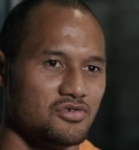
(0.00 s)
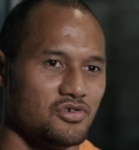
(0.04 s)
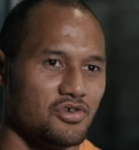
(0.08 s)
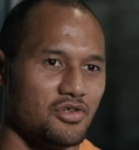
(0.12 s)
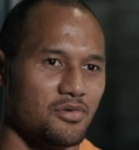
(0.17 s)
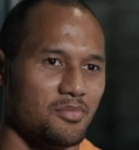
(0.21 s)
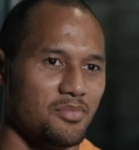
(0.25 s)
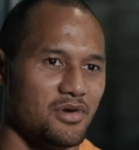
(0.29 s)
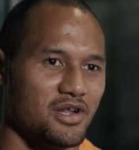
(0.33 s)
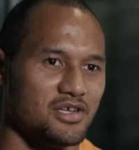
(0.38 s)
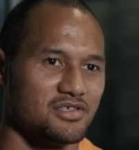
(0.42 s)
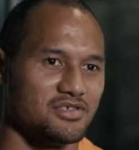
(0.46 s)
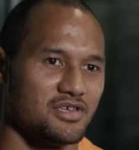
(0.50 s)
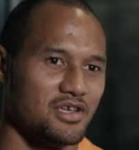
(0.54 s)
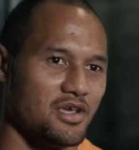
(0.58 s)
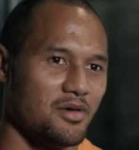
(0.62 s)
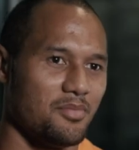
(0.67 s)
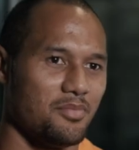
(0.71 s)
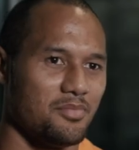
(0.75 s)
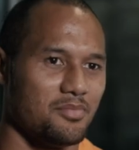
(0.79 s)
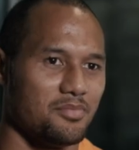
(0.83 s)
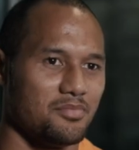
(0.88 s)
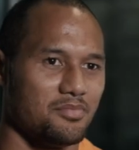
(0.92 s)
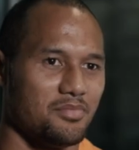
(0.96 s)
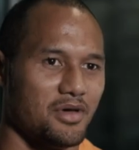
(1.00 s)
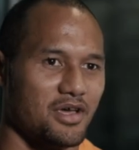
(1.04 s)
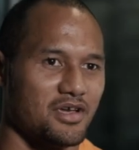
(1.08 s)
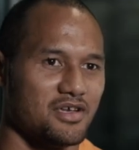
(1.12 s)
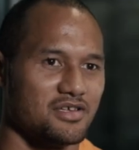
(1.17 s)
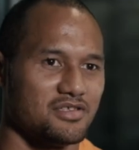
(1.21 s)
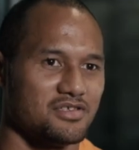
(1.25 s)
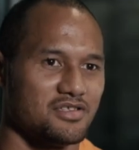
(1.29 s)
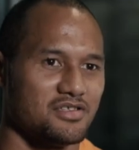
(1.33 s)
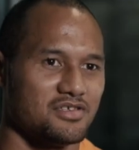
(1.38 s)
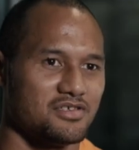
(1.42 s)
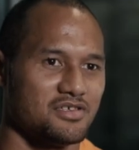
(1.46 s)
certain players to get back
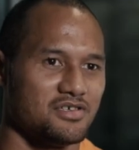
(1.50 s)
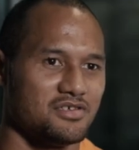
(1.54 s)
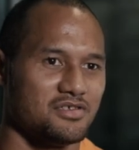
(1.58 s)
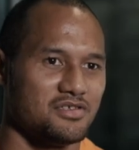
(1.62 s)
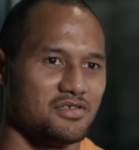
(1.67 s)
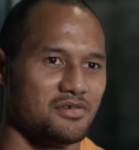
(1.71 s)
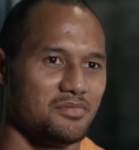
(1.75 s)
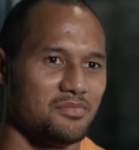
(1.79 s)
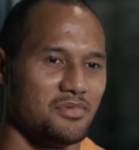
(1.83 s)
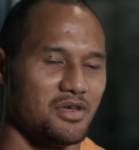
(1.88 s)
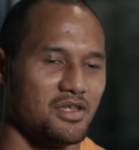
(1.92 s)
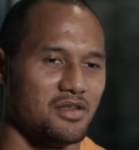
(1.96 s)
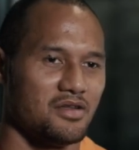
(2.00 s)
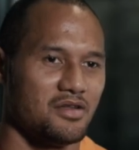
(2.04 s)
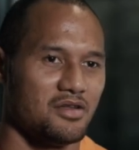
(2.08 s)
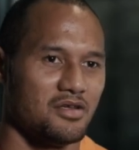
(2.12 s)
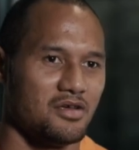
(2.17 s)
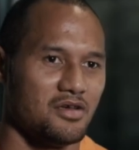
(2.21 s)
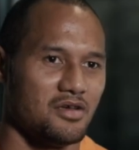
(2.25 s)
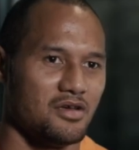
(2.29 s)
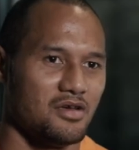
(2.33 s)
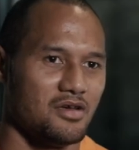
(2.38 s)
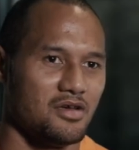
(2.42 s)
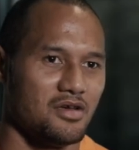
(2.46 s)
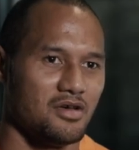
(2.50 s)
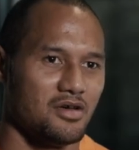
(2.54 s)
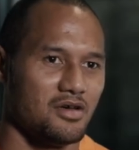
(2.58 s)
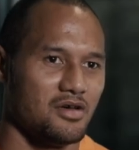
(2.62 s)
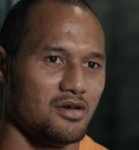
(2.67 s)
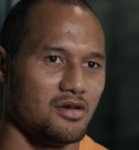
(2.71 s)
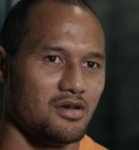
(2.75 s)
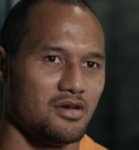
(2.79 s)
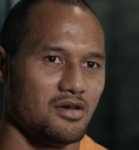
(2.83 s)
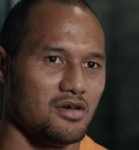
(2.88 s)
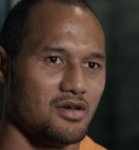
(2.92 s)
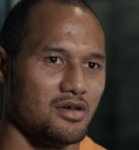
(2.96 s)
into the system,
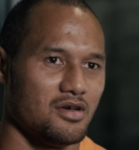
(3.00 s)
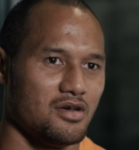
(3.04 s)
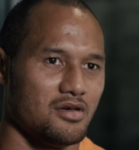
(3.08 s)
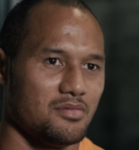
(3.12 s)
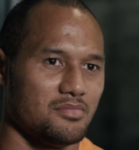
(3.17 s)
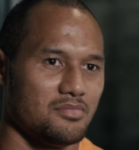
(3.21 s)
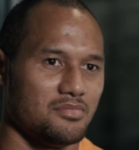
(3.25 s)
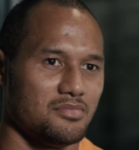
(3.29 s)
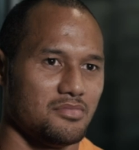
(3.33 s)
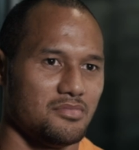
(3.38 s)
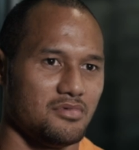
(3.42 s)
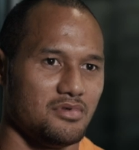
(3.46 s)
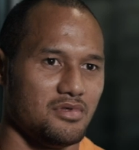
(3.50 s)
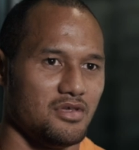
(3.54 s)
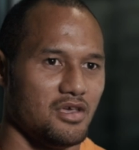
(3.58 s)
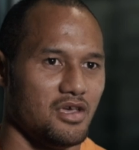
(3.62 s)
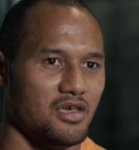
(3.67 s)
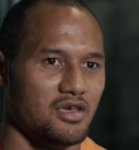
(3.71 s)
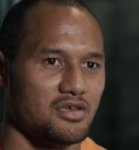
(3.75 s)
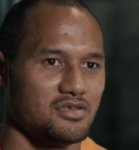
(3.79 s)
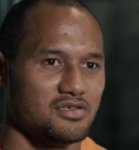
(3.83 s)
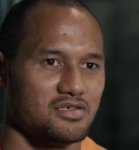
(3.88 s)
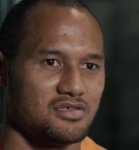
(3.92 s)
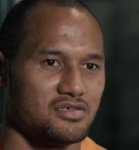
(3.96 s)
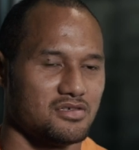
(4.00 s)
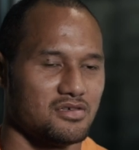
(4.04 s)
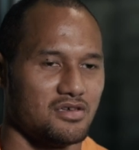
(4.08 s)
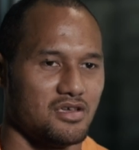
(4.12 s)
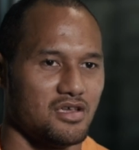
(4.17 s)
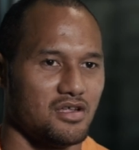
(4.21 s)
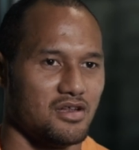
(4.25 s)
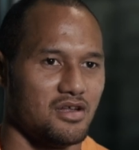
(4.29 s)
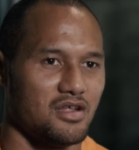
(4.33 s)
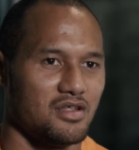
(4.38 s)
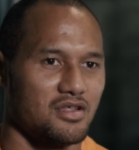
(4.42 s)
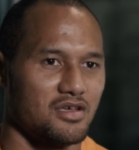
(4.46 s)
and just to
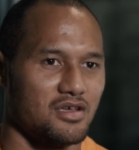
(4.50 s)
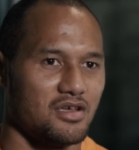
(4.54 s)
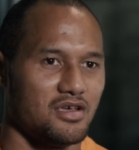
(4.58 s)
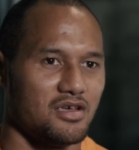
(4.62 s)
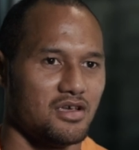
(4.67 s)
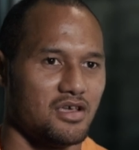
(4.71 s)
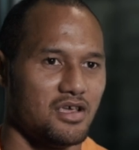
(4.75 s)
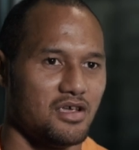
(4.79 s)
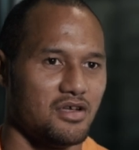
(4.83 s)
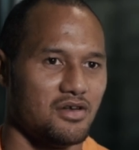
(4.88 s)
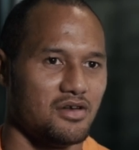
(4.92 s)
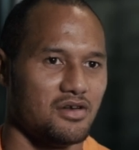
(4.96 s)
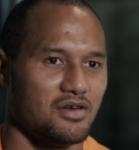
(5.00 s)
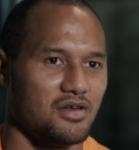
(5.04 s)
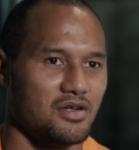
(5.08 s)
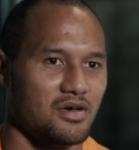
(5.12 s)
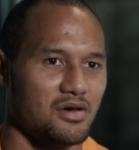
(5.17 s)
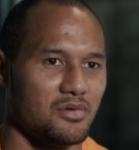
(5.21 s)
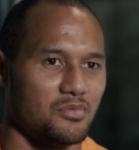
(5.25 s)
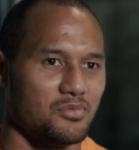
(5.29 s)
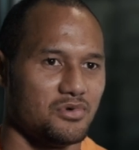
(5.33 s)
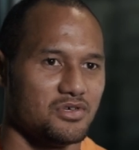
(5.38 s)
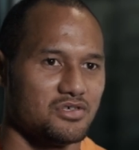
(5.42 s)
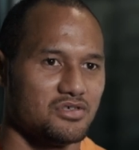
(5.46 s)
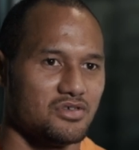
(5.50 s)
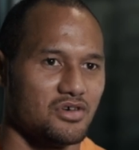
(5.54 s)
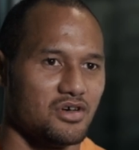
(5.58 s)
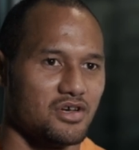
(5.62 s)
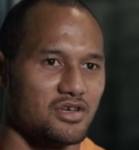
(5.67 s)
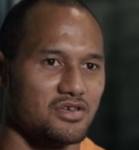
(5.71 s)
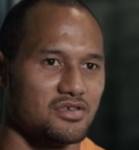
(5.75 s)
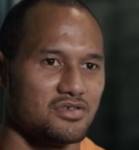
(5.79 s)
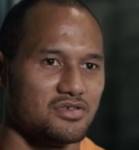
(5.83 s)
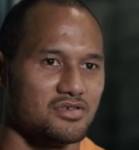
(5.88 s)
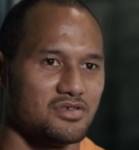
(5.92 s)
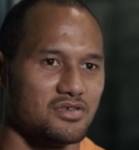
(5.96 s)
get another gig here at West
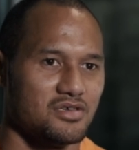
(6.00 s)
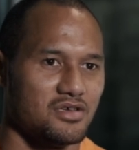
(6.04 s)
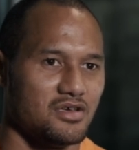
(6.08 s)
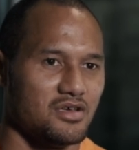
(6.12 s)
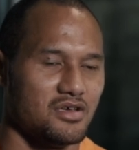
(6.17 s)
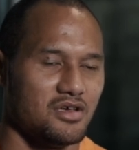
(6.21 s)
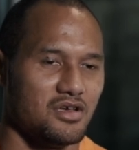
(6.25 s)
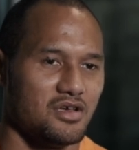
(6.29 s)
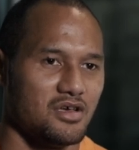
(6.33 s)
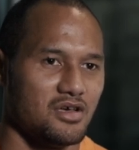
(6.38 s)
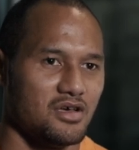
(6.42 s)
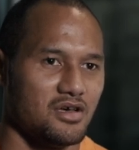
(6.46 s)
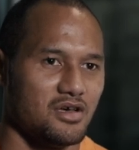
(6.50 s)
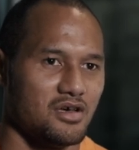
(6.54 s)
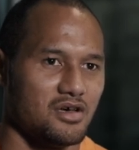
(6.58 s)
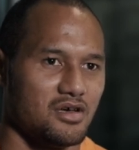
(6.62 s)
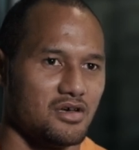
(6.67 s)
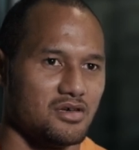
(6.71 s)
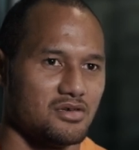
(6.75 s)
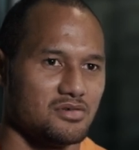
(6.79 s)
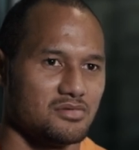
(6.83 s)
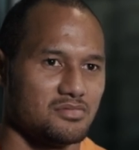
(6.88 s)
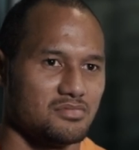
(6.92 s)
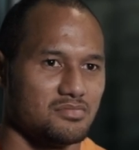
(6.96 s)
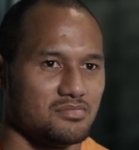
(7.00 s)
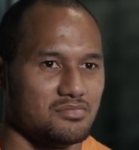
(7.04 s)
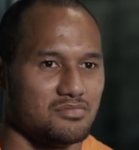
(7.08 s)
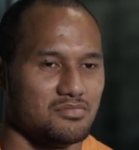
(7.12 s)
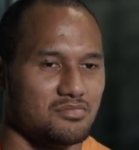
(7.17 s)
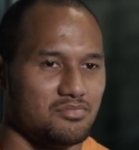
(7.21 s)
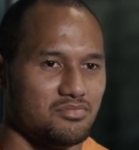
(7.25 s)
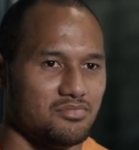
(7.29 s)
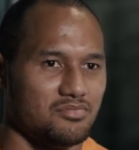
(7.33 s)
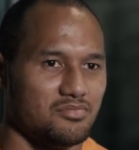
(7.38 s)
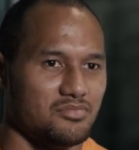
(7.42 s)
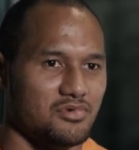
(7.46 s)
Tigers,
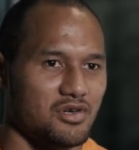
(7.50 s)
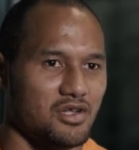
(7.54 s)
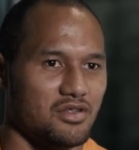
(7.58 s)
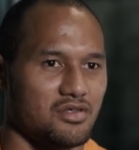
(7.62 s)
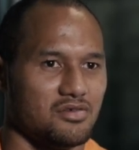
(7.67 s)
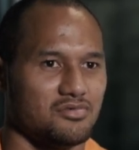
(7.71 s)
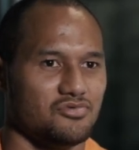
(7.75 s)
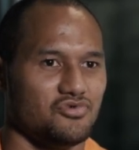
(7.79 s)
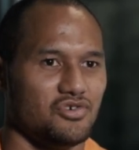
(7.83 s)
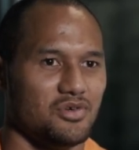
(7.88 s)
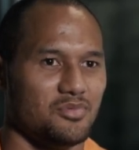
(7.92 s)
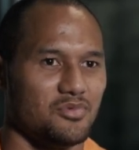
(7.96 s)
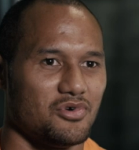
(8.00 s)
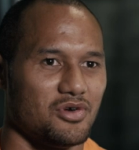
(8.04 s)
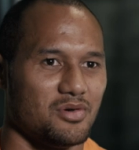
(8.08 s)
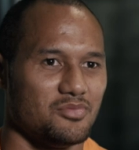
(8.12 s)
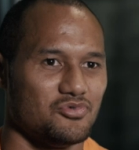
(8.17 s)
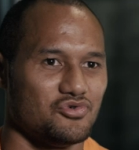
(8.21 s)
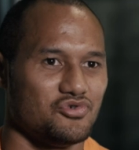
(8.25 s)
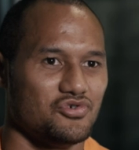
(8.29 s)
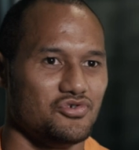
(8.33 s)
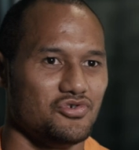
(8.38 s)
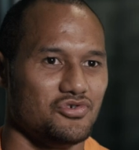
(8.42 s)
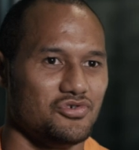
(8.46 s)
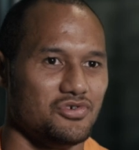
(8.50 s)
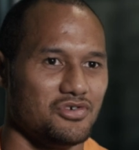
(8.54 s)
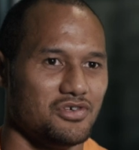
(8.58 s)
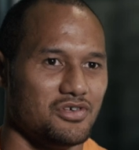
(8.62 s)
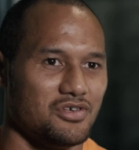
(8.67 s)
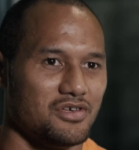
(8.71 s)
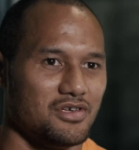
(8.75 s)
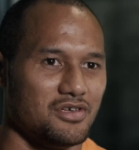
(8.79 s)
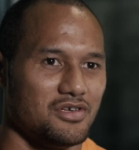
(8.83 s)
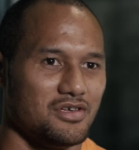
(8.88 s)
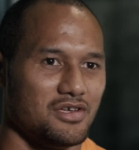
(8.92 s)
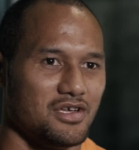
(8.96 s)
another dream come true,
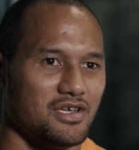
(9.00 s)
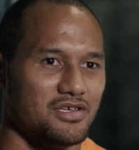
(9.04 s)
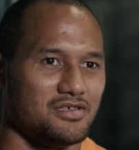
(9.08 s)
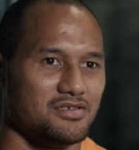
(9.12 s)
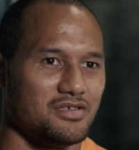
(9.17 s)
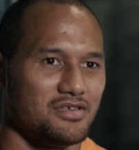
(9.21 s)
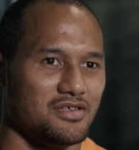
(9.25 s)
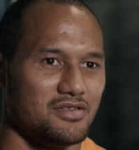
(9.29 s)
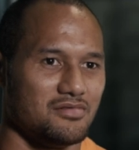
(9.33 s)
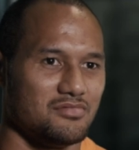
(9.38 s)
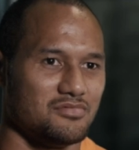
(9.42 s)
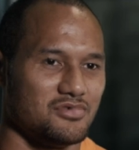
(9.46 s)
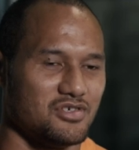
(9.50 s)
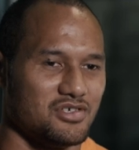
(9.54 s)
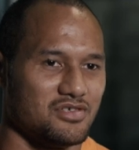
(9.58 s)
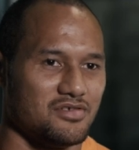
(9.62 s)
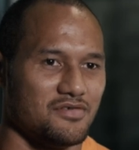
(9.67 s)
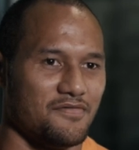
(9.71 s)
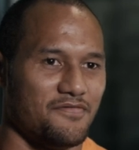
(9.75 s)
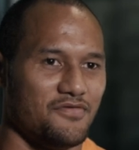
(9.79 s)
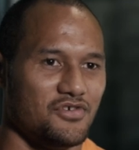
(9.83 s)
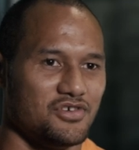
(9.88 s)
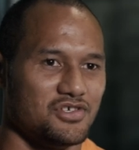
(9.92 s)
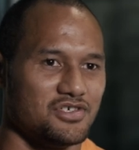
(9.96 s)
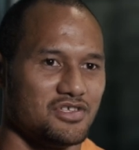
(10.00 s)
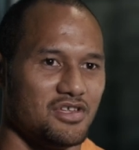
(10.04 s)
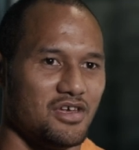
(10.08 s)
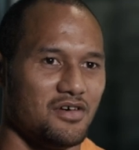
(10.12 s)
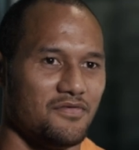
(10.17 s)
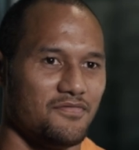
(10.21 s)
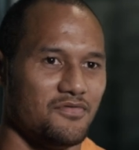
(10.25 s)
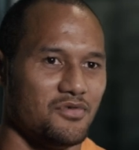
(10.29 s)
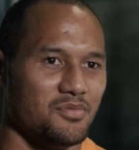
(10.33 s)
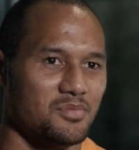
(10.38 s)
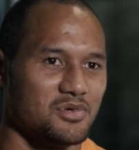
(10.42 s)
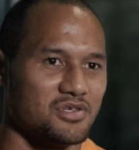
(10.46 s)
yes, and just a fresh
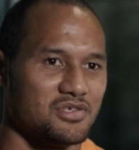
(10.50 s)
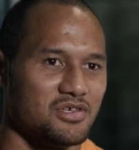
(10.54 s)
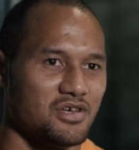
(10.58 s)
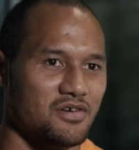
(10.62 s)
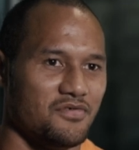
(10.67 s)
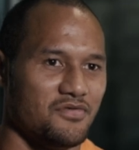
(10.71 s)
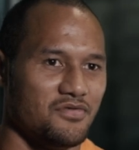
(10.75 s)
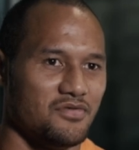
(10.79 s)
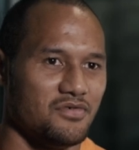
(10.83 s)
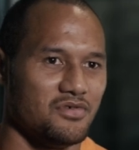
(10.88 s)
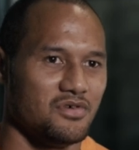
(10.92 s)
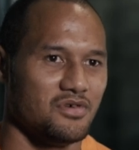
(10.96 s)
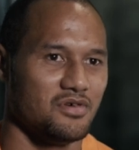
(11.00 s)
start for myself.